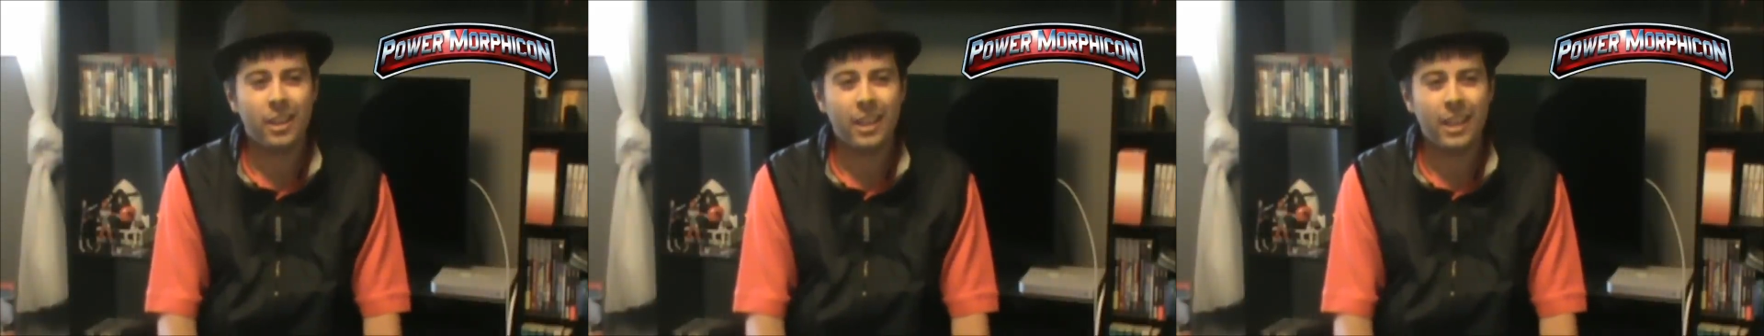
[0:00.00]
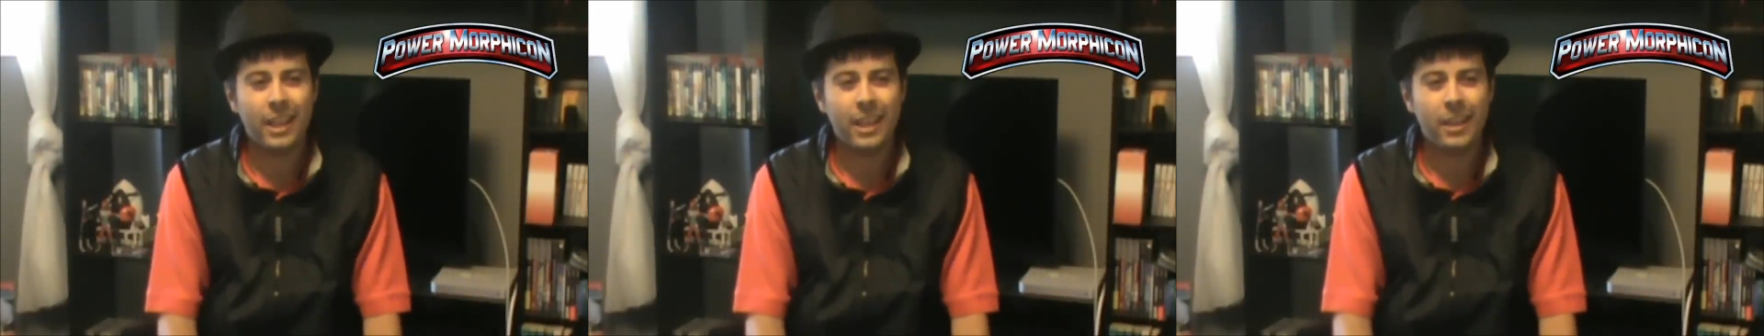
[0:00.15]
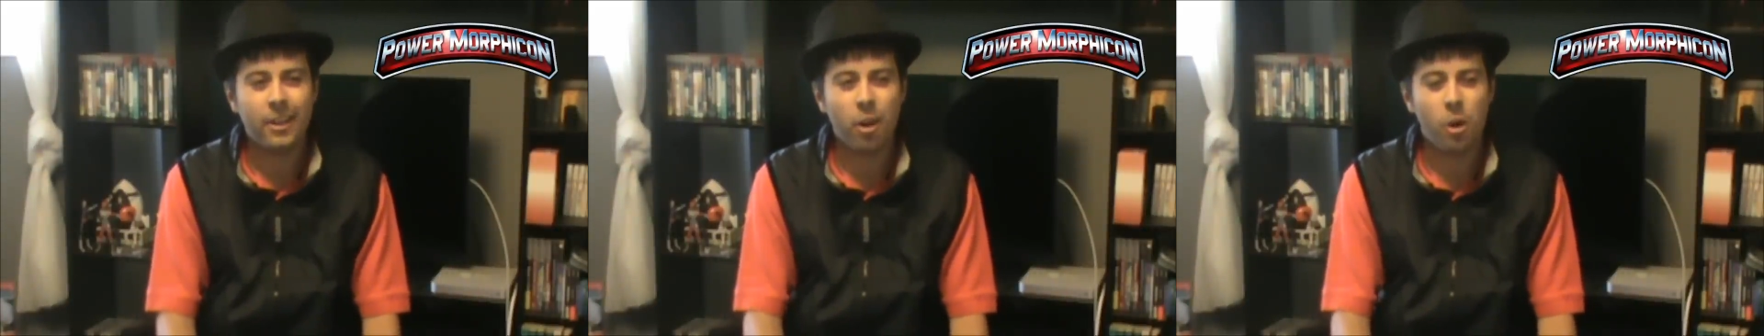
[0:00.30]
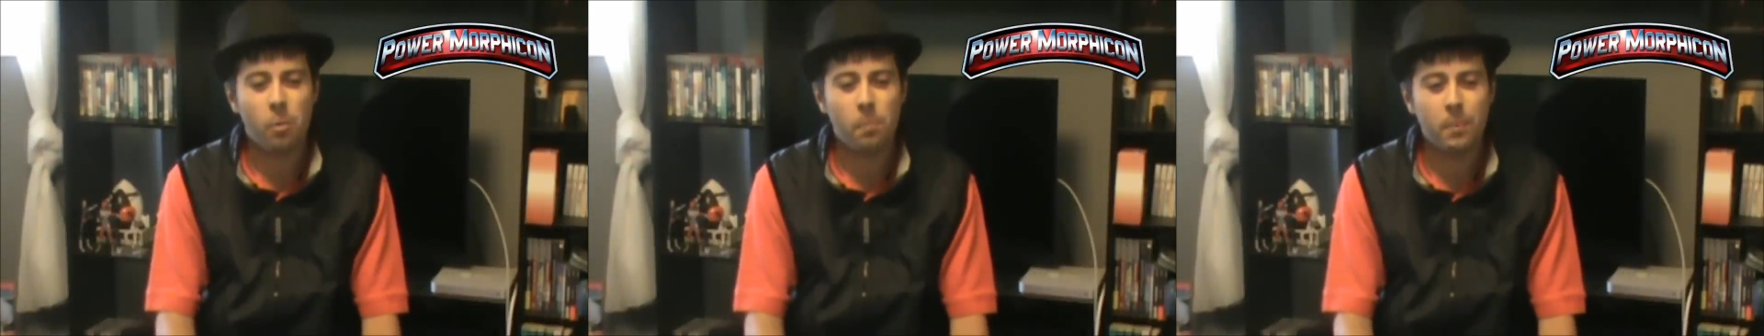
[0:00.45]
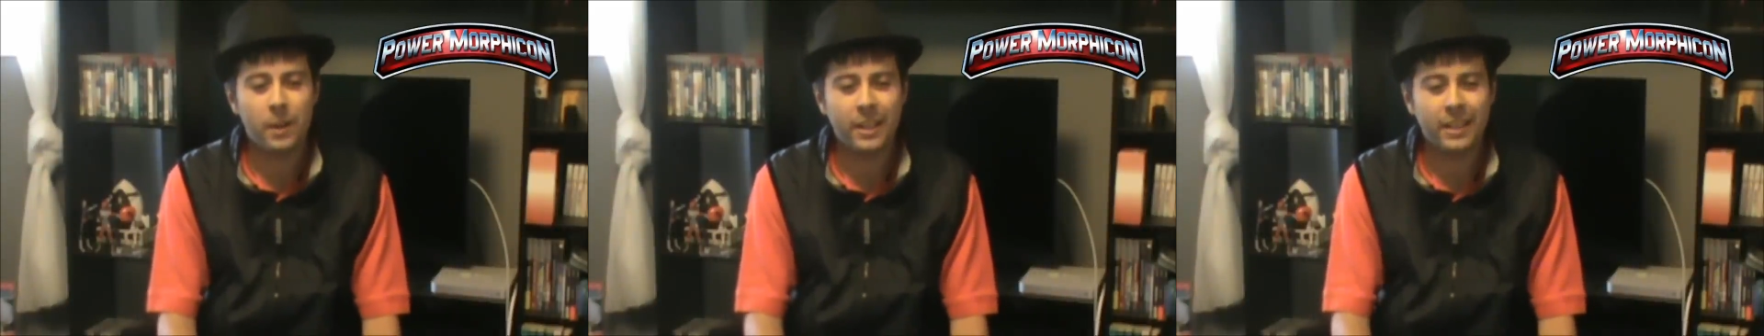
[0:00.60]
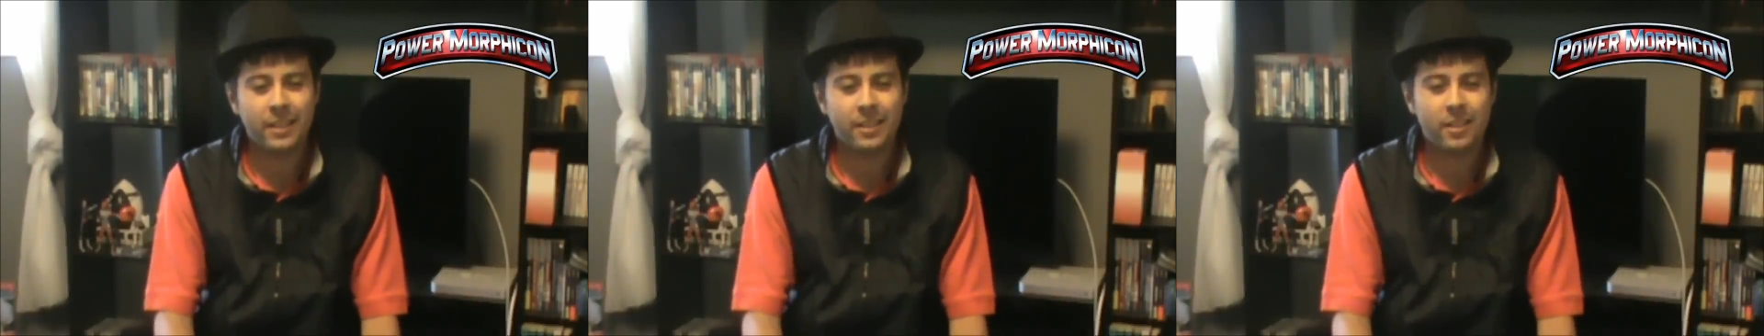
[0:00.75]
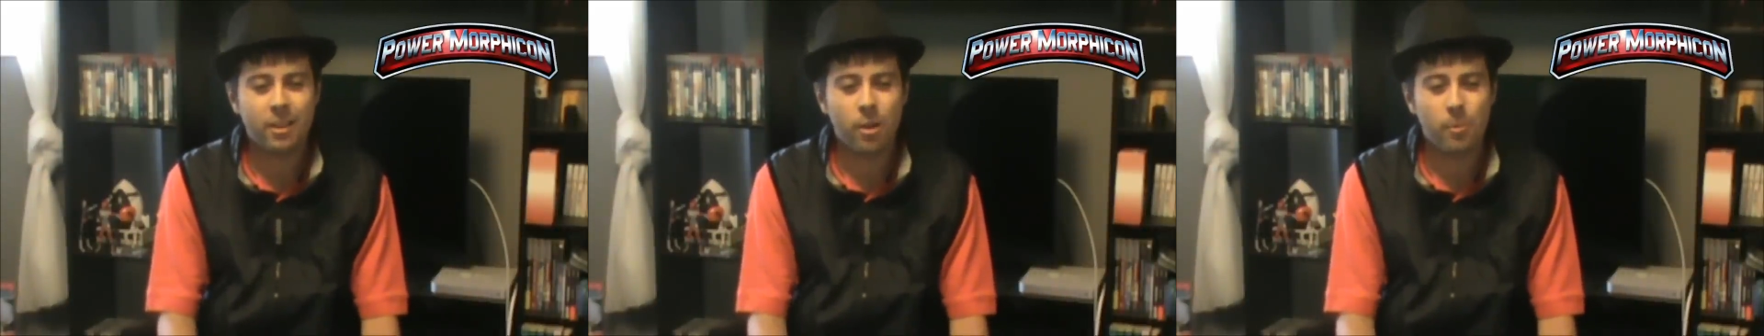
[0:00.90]
the opening
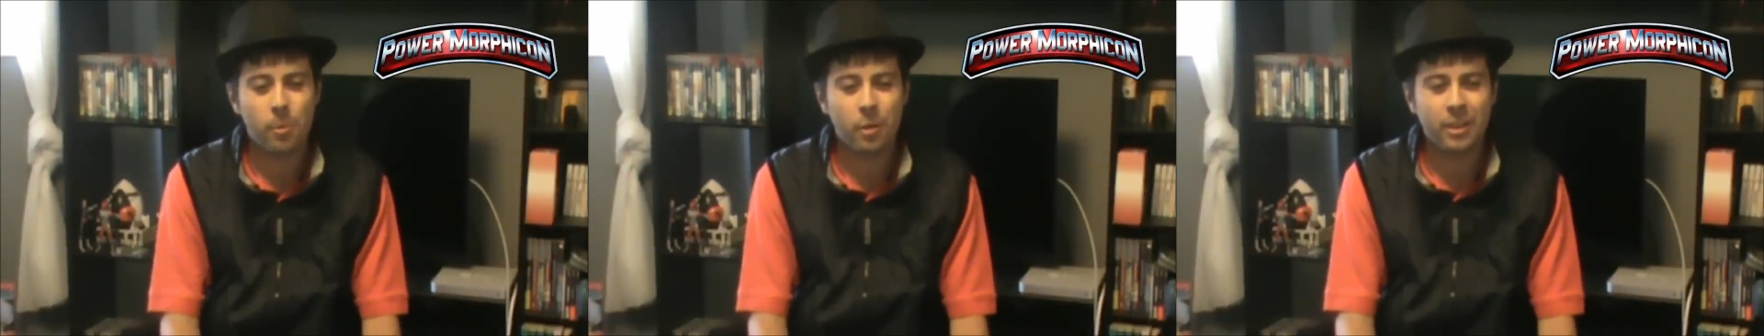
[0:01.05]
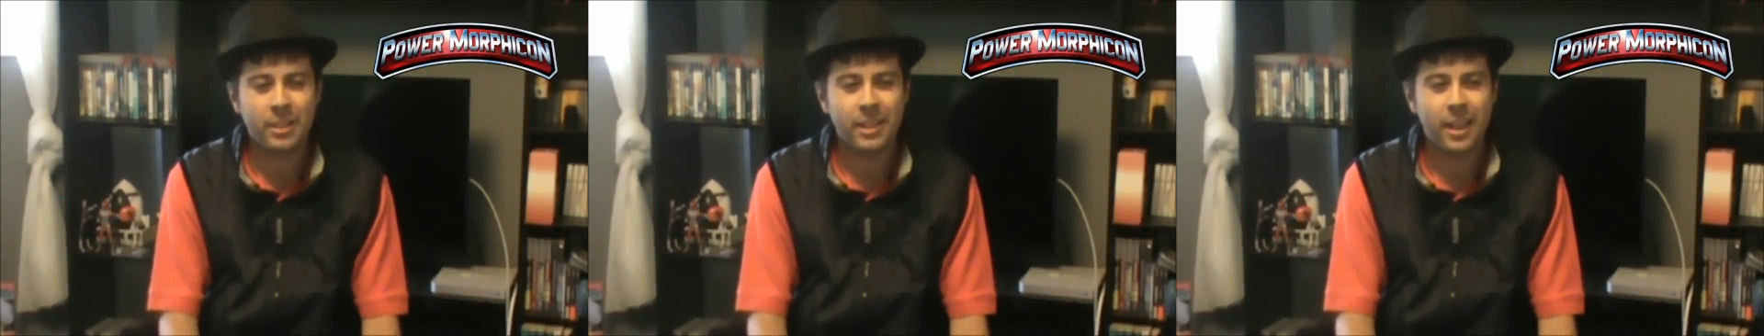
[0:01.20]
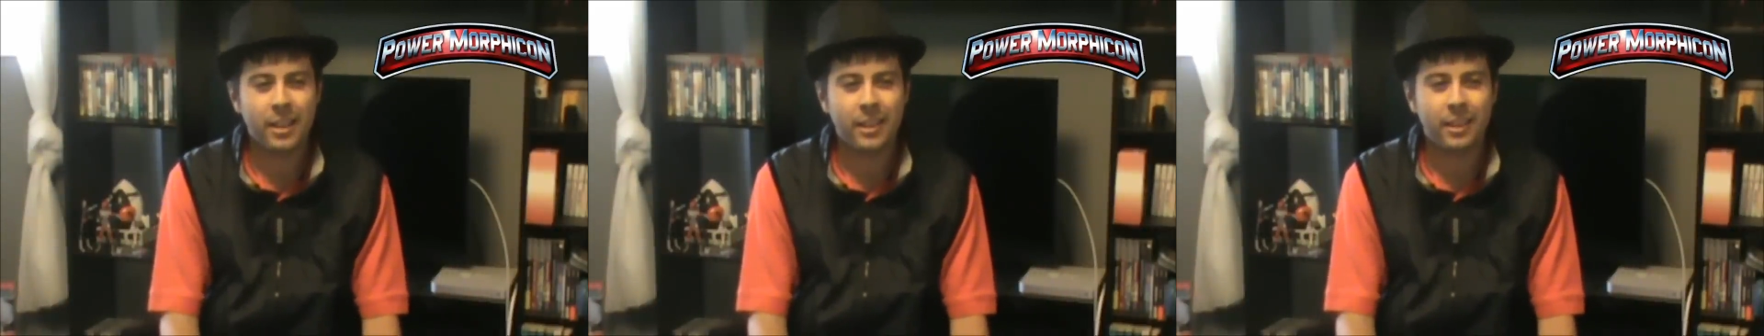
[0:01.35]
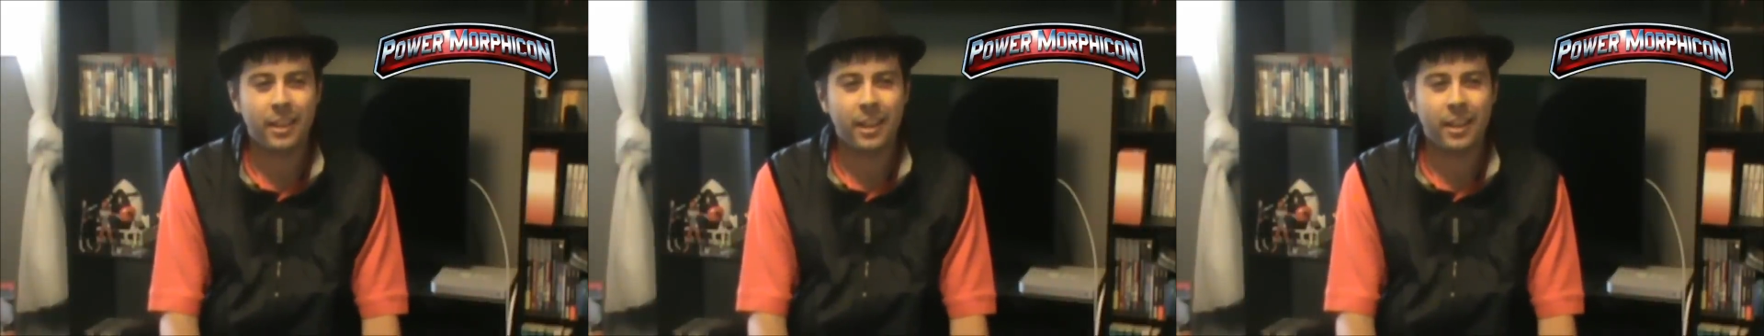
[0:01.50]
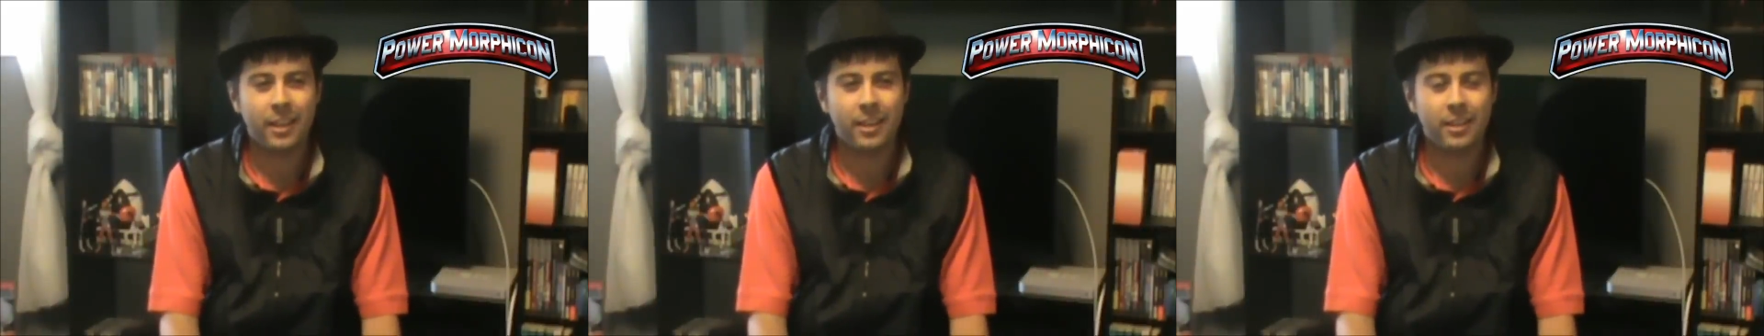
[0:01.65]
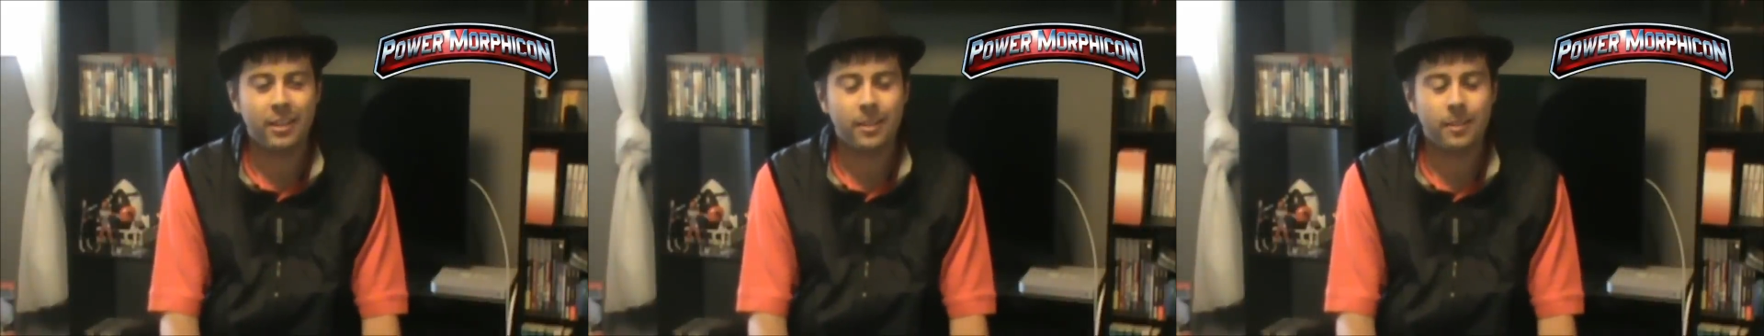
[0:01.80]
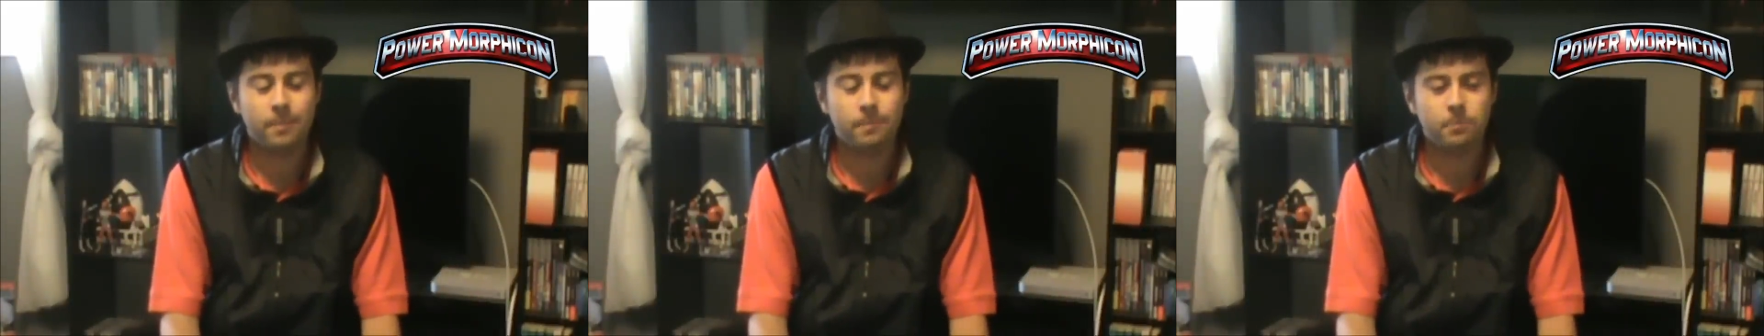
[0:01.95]
ceremonies, I
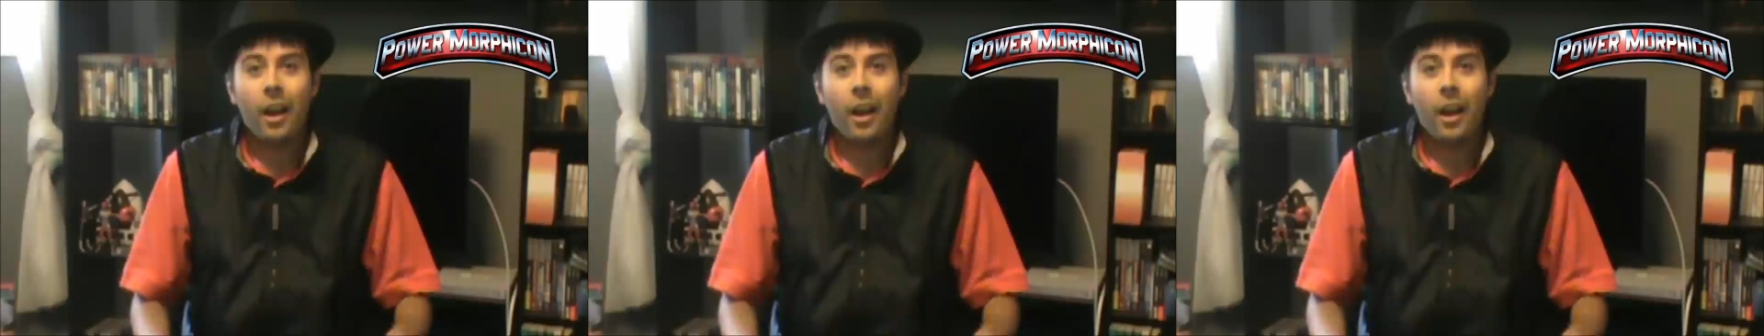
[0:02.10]
think.